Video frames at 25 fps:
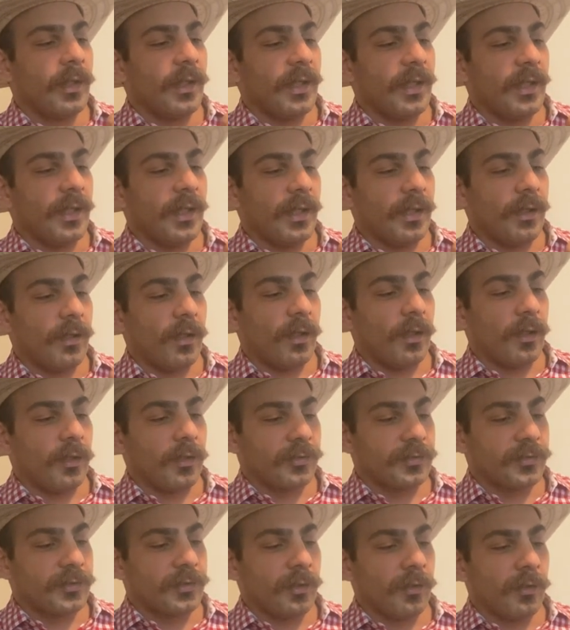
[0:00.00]
It
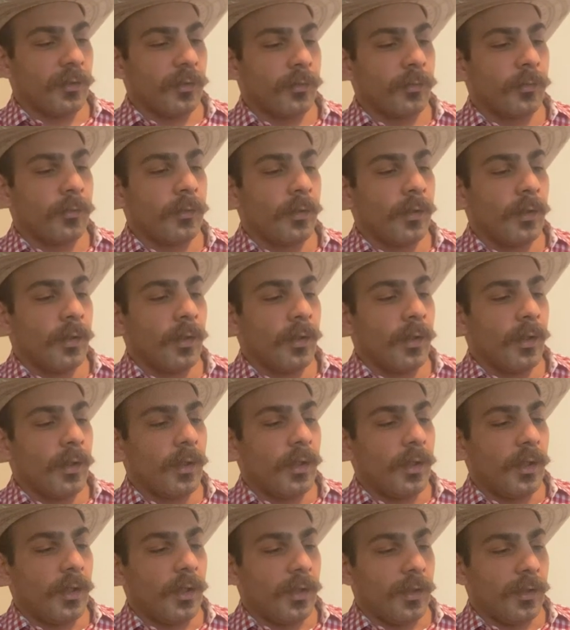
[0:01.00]
also
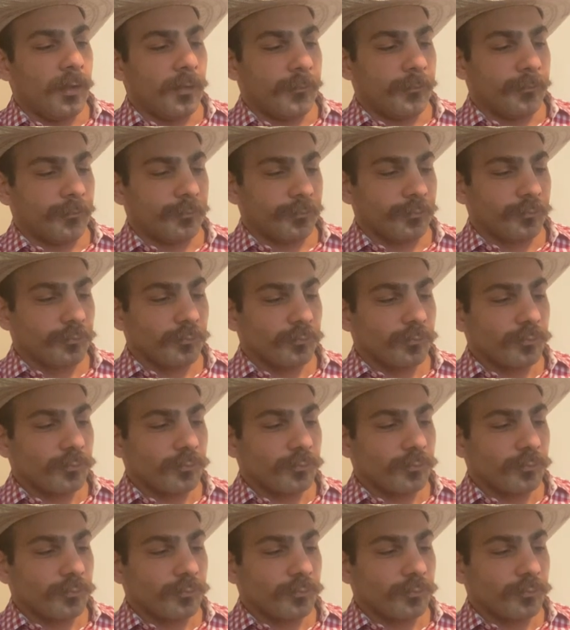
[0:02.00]
um,